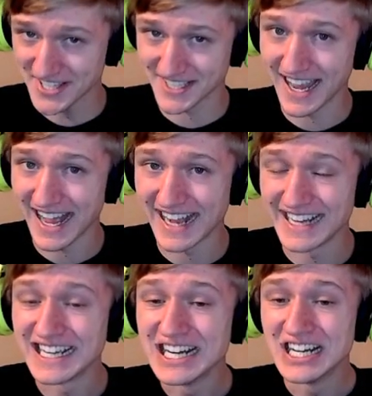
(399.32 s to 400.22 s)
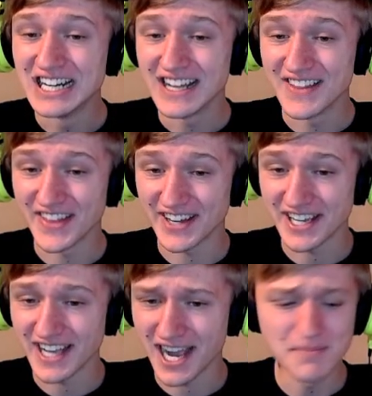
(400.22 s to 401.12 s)
guy
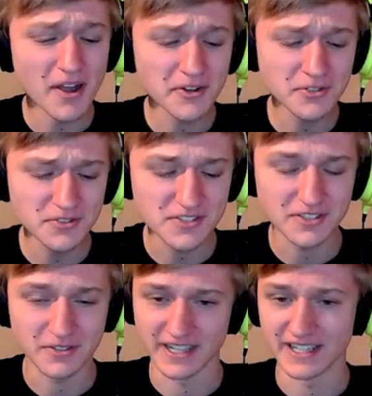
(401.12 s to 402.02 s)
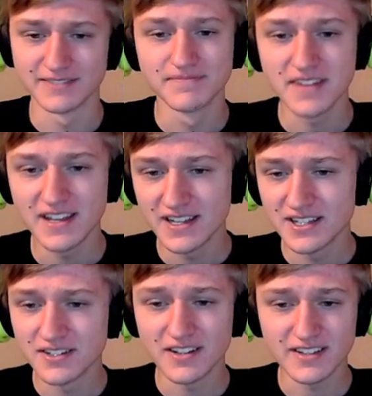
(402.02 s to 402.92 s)
that I modeled. Okay.
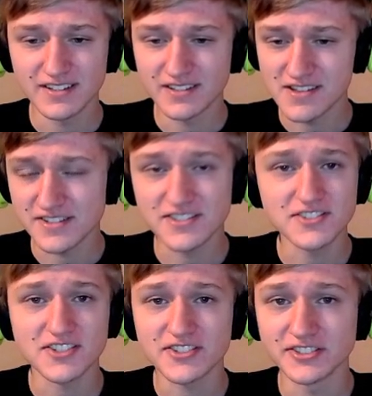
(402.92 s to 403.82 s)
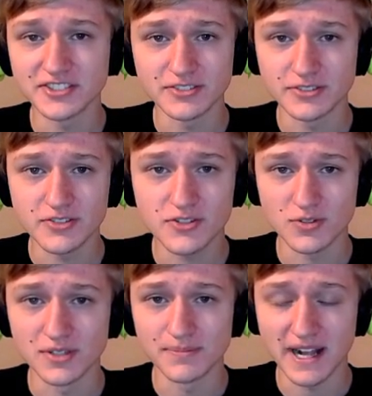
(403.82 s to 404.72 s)
This is just a little
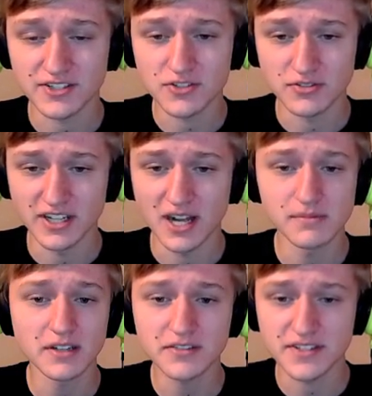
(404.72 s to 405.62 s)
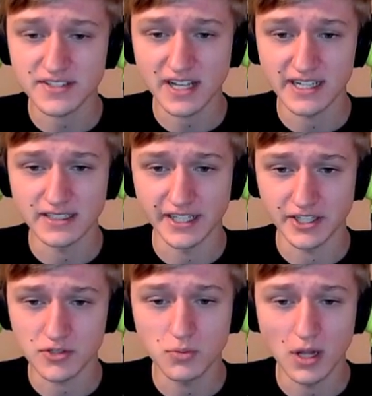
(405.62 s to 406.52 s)
short backstory. I modeled this guy at like
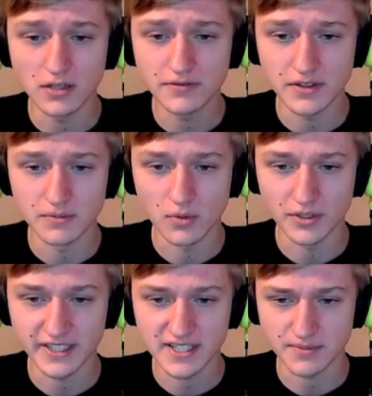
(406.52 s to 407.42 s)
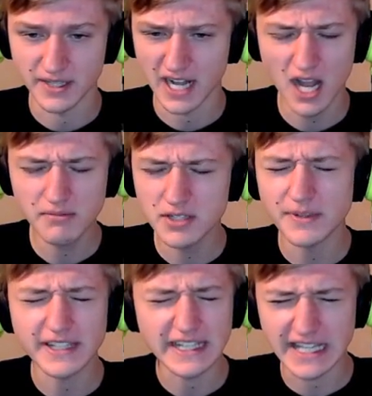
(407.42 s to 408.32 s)
12 in the morning because I'm like, I'm going to
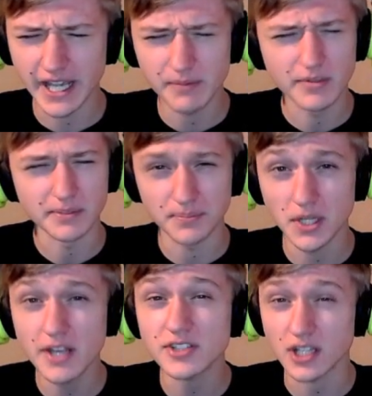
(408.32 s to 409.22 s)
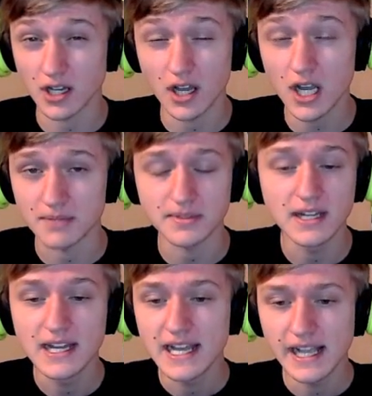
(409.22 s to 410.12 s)
make a game where he plays a cop.
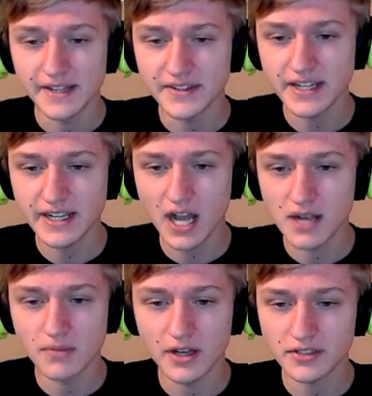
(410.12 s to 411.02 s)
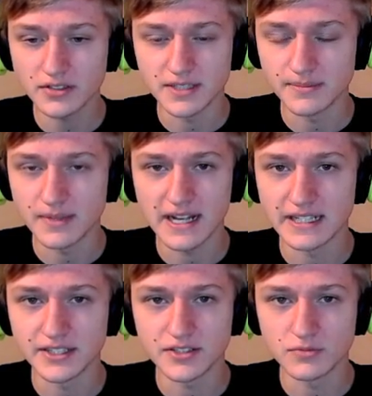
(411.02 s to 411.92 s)
And then I modeled him
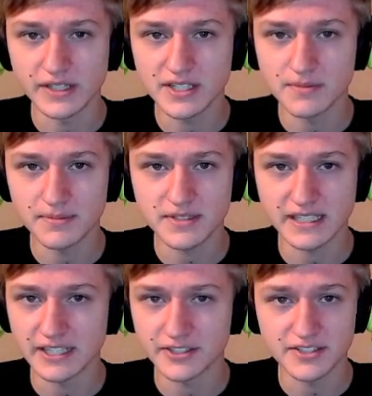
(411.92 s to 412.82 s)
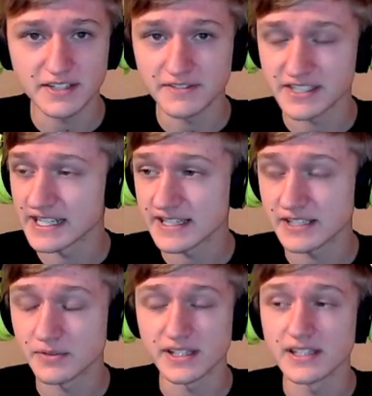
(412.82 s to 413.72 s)
and rigged him up to the character and never did
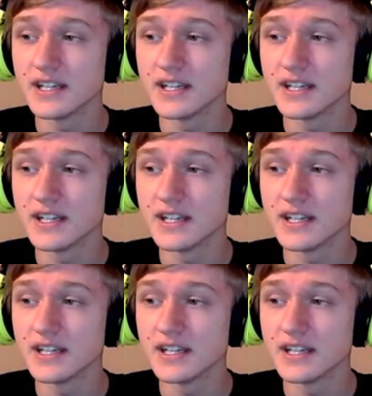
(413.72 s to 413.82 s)
anything with it.